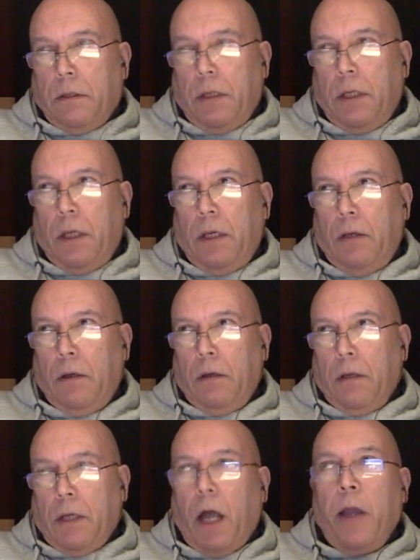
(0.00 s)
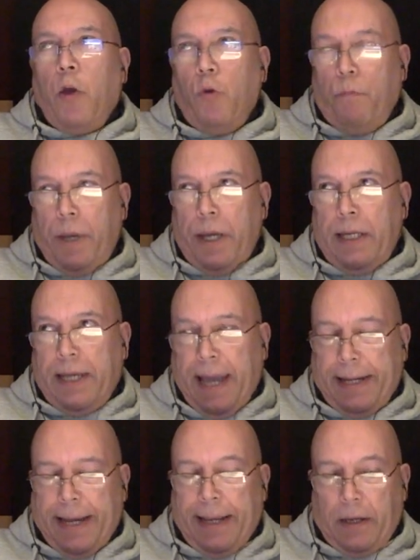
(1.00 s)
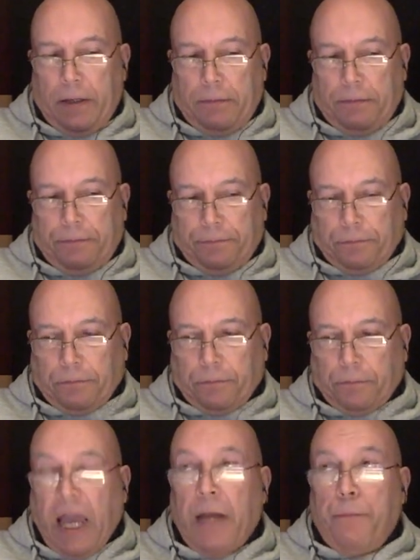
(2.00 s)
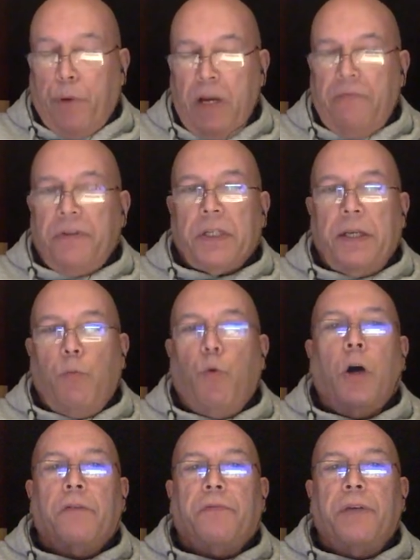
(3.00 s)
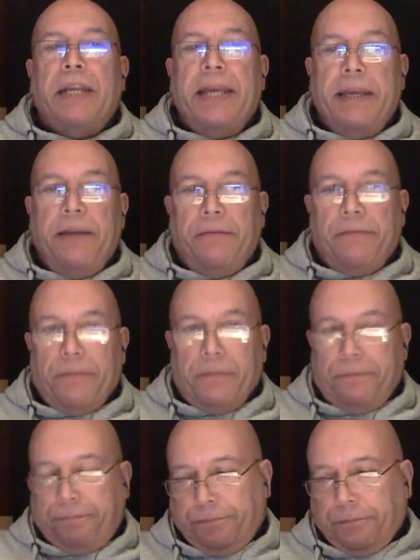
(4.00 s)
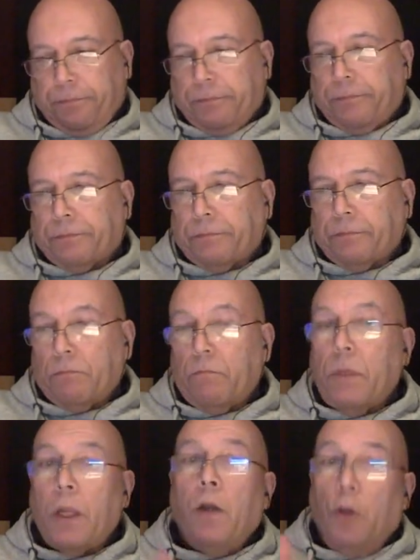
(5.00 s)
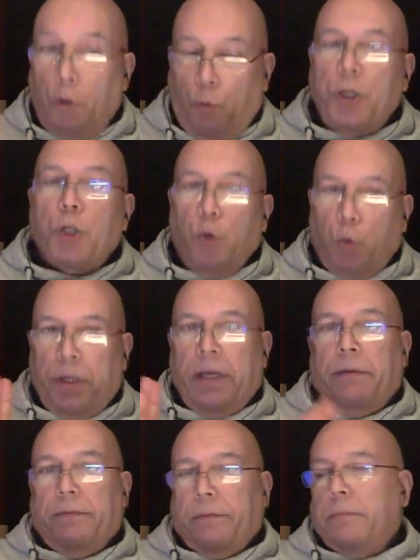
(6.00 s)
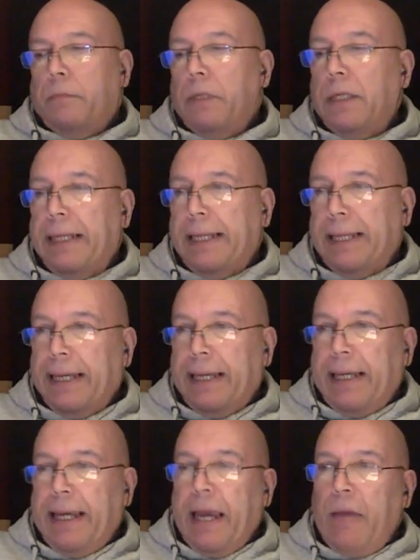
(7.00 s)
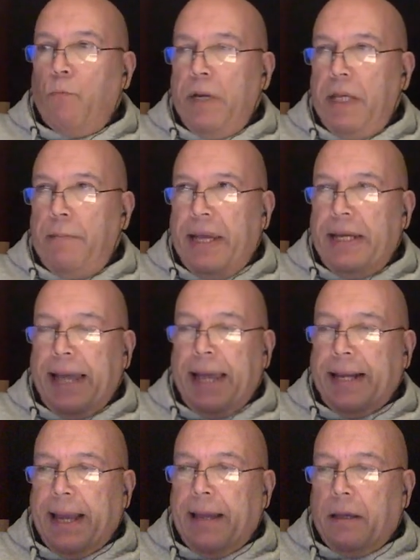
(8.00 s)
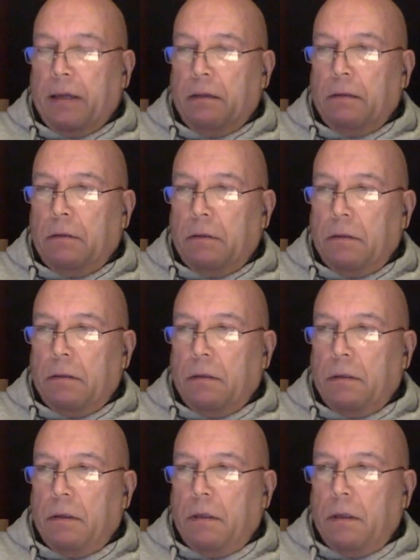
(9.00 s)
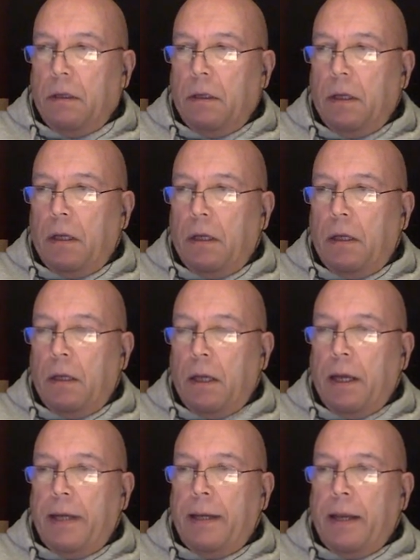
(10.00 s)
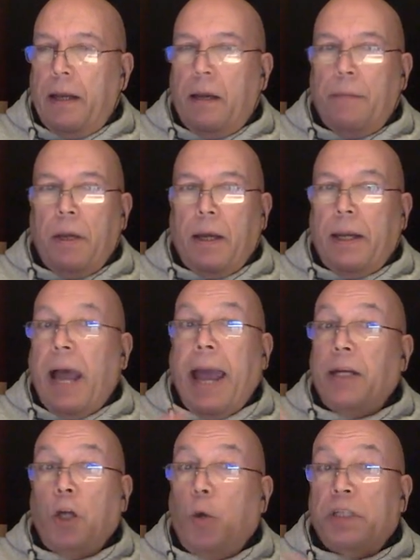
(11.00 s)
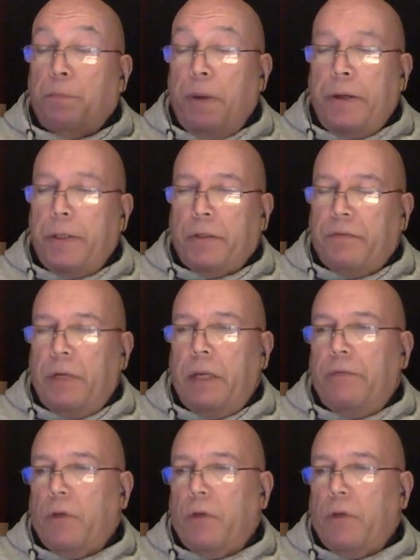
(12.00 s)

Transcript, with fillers: the guy who made Cadac had previously worked for Neve, the original Neve. And when he made Cadac, uh, and and um, and I had no experience of Neve